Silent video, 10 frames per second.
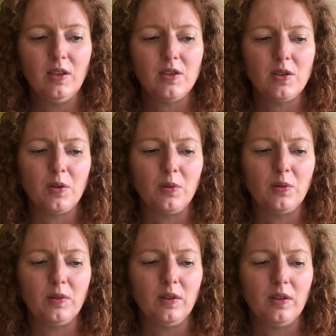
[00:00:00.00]

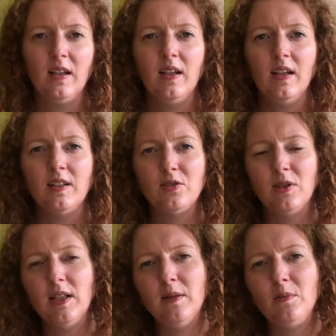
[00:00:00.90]
So it's
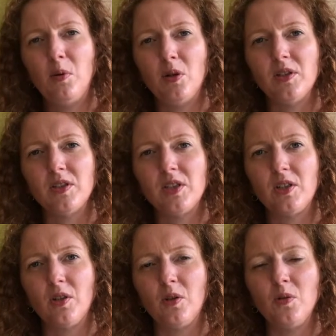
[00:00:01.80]
really important
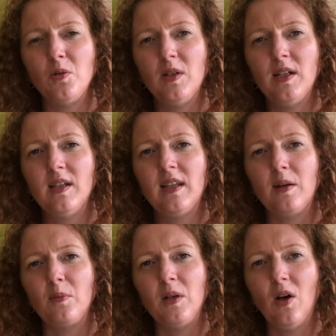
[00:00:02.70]
to know
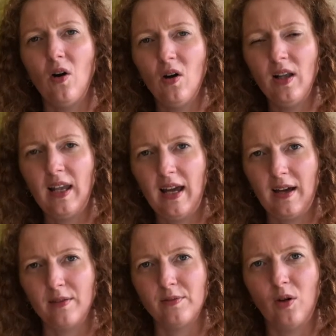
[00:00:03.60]
that we all
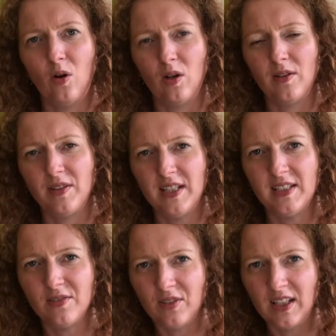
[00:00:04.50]
have all of
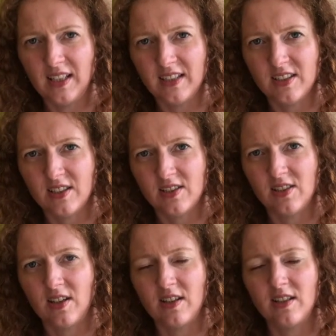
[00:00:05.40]
these feelings
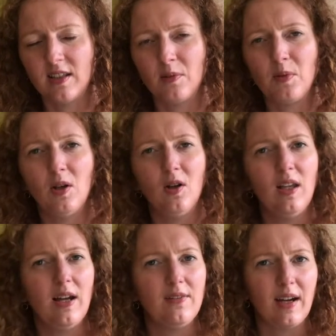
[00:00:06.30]
inside, that we all
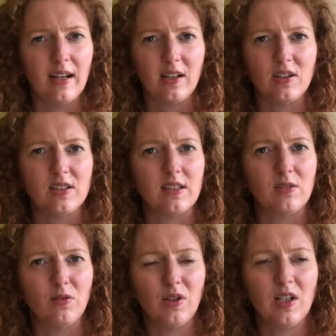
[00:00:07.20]
have angers
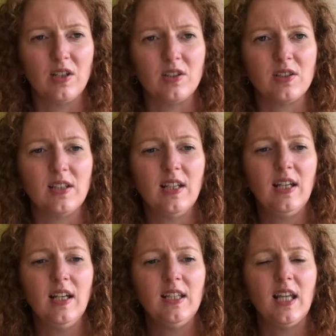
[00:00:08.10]
and fears,
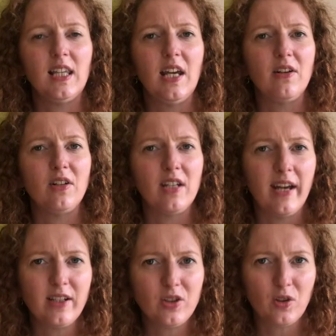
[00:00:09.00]
that they are a
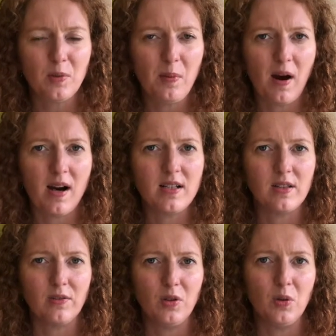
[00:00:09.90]
natural part
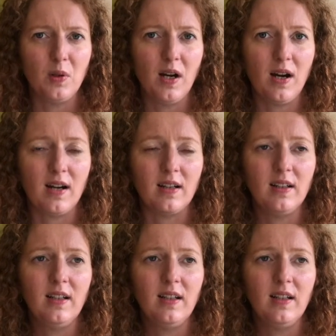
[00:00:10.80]
of who we are,